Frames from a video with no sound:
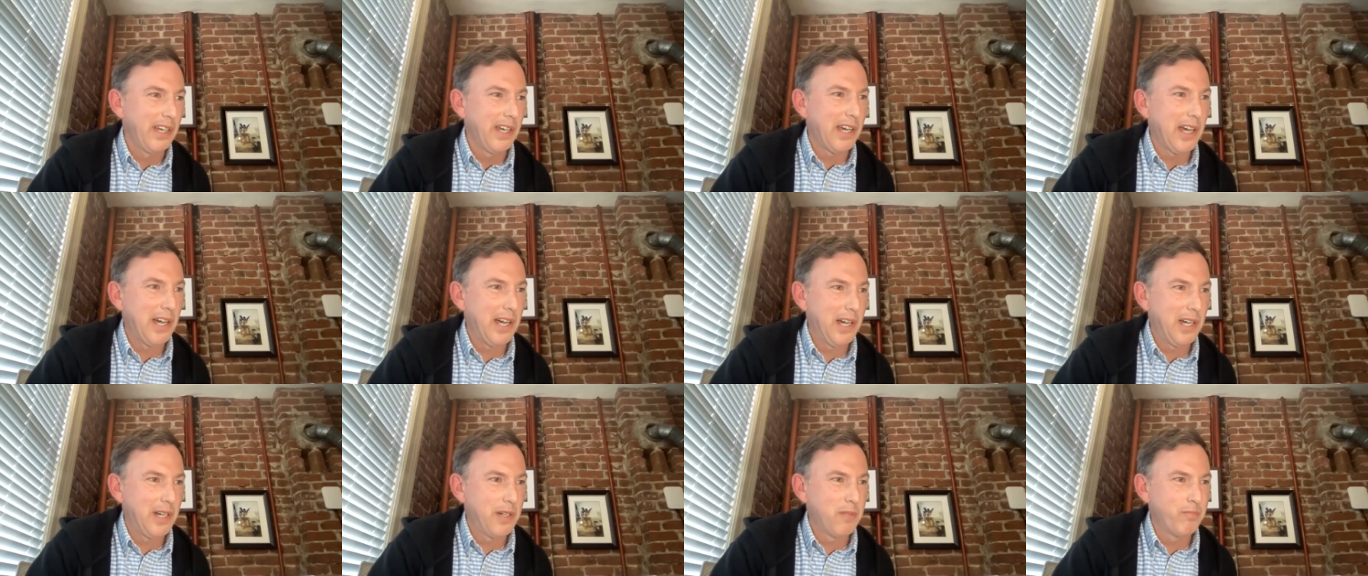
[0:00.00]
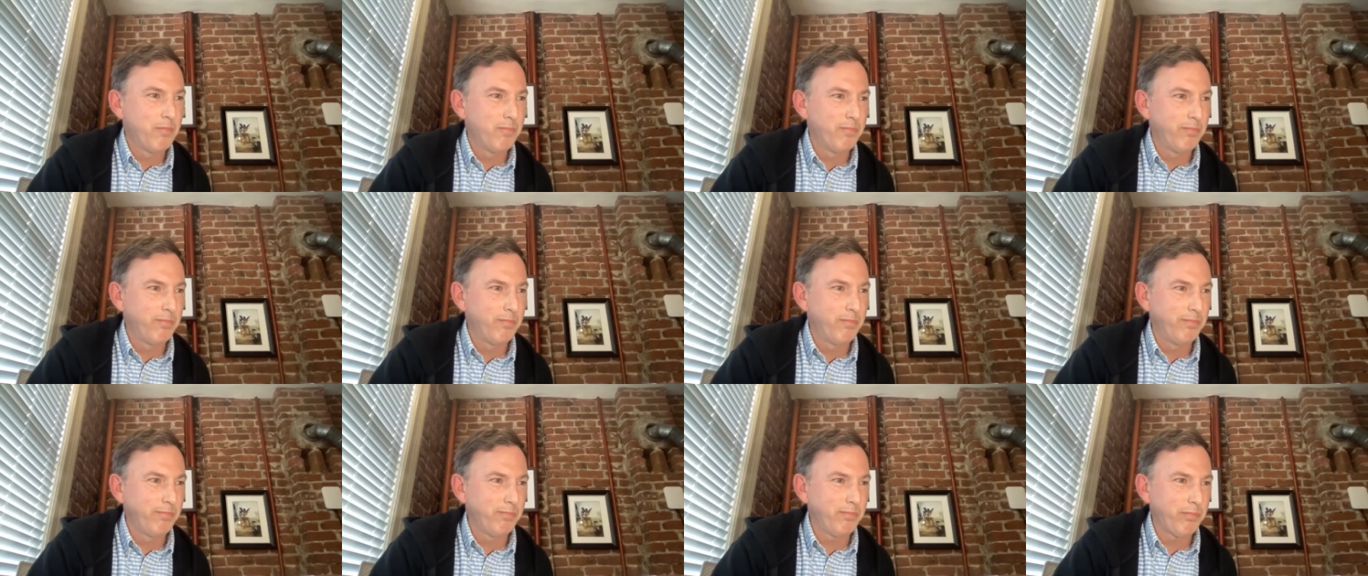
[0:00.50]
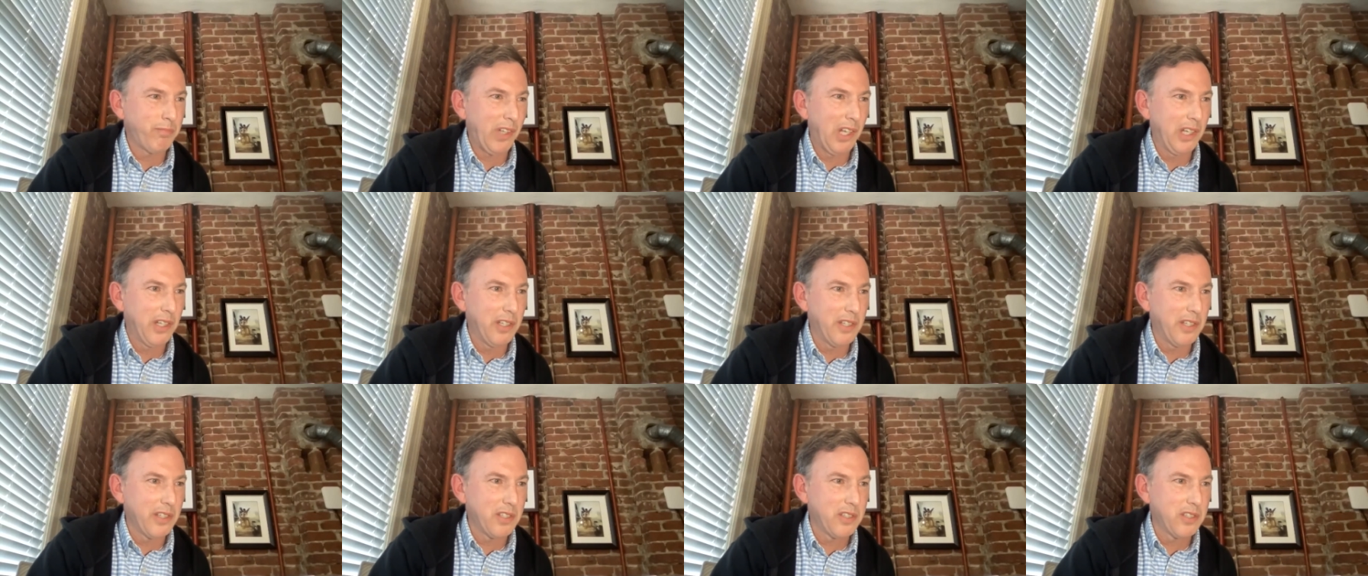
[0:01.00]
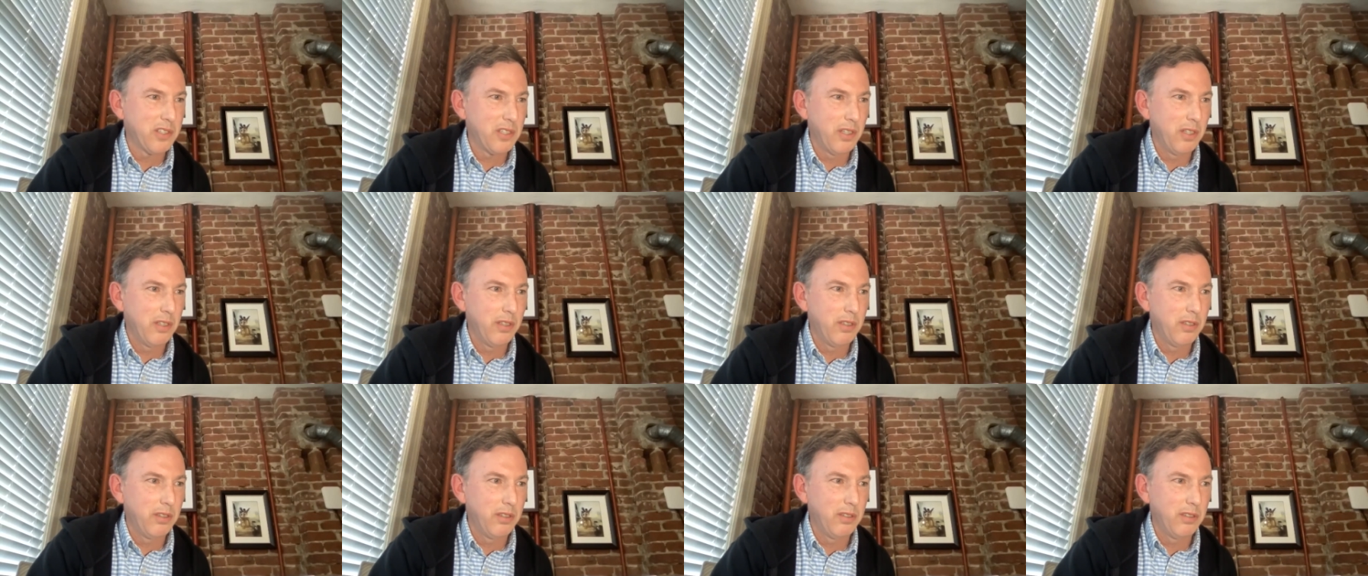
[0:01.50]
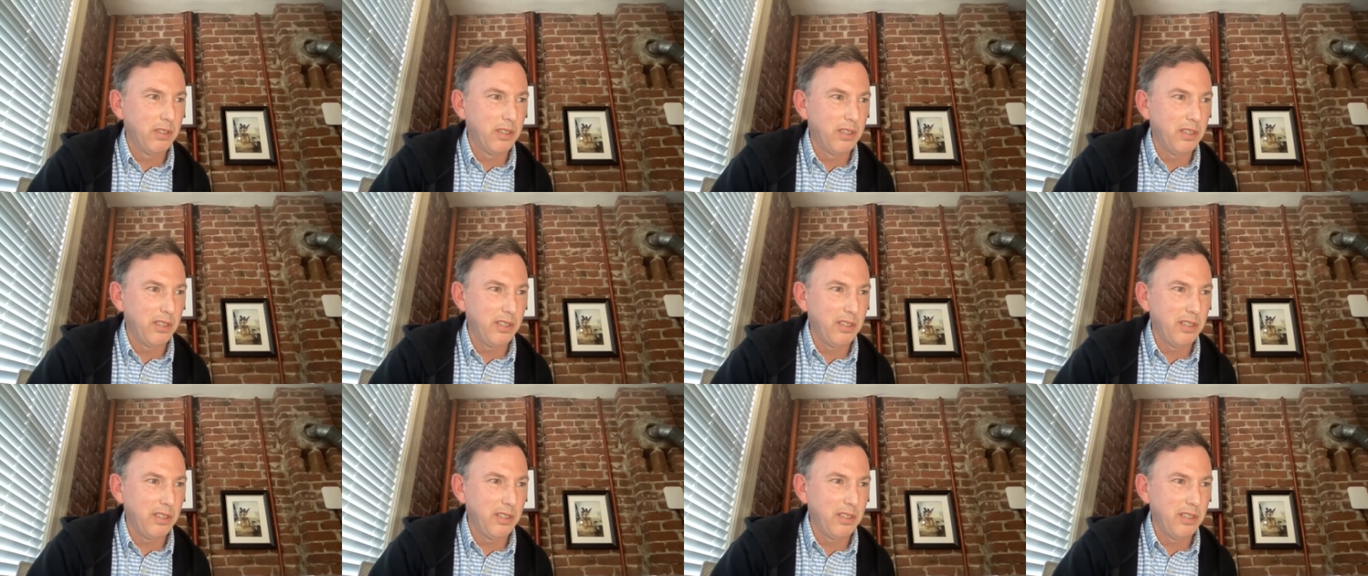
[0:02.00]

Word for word: Um, so